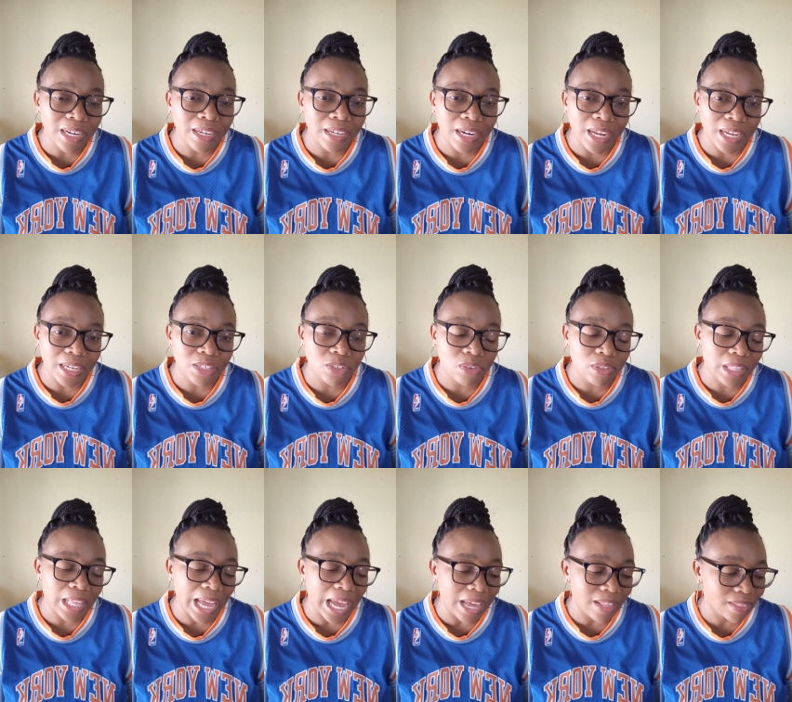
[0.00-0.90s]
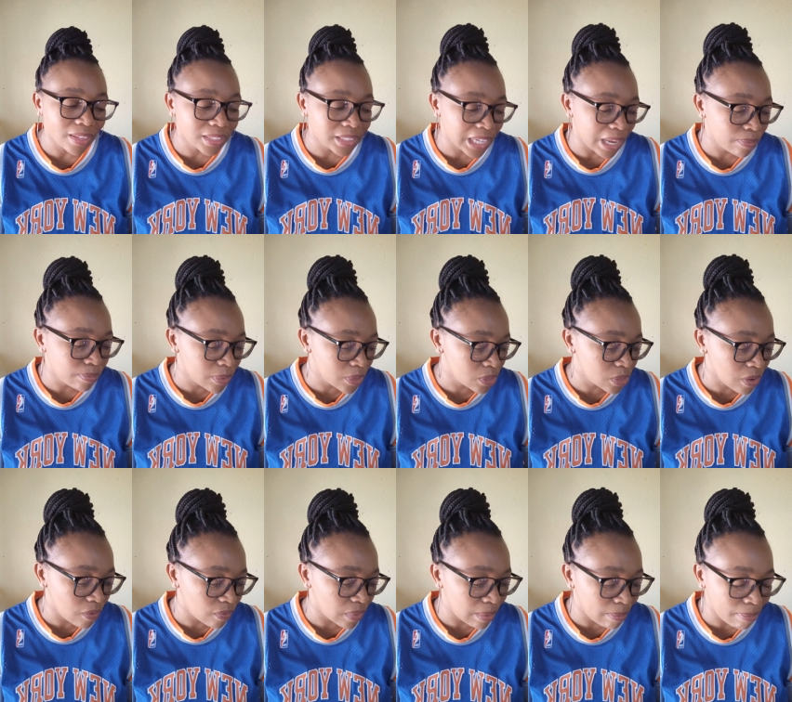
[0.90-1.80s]
rush to the other chapters
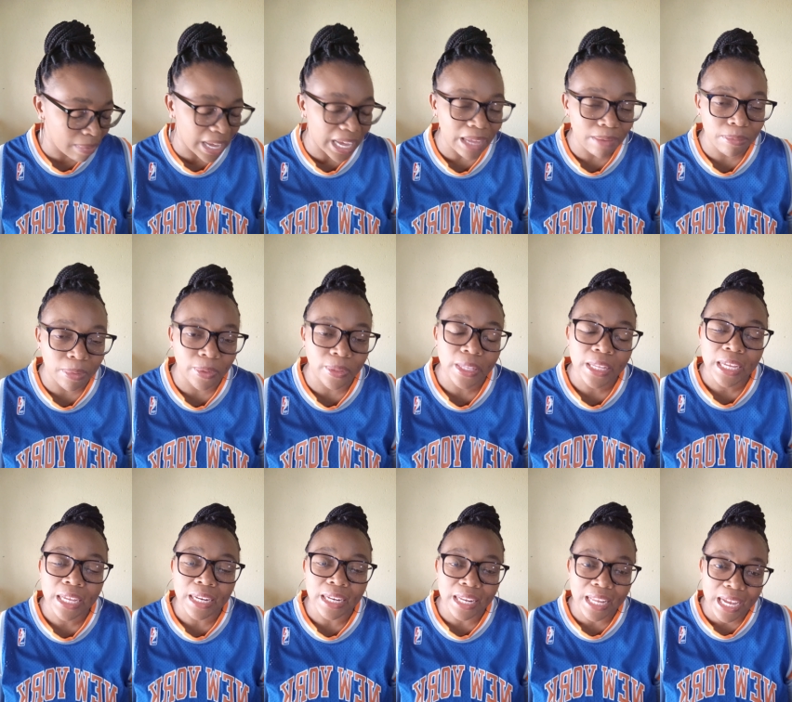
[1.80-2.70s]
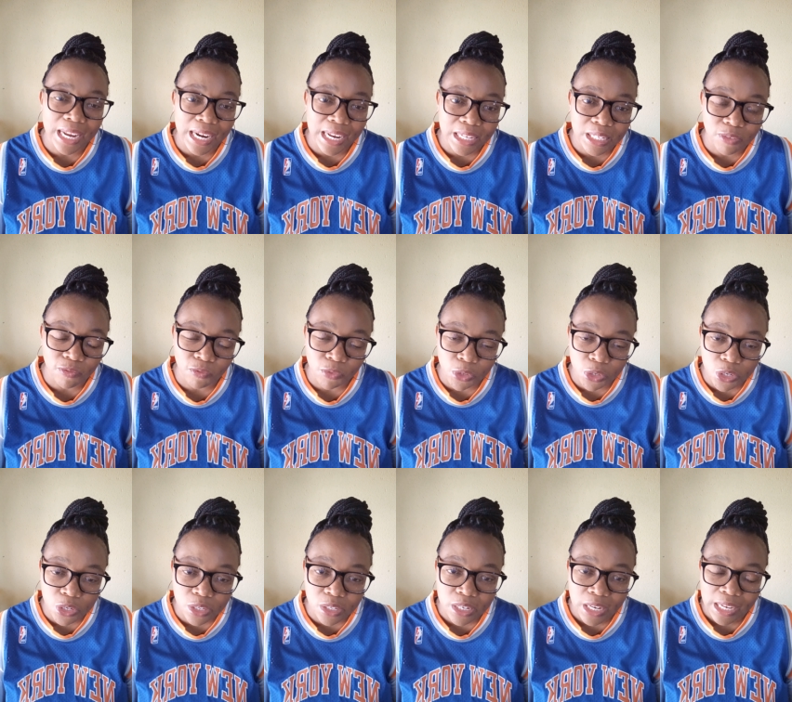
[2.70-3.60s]
of the Bible, let us
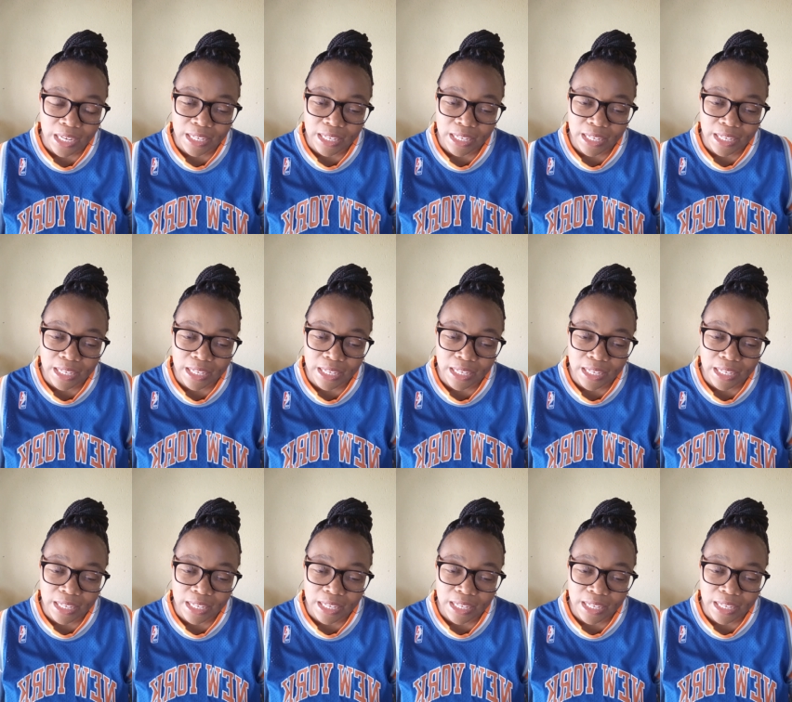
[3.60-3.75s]
first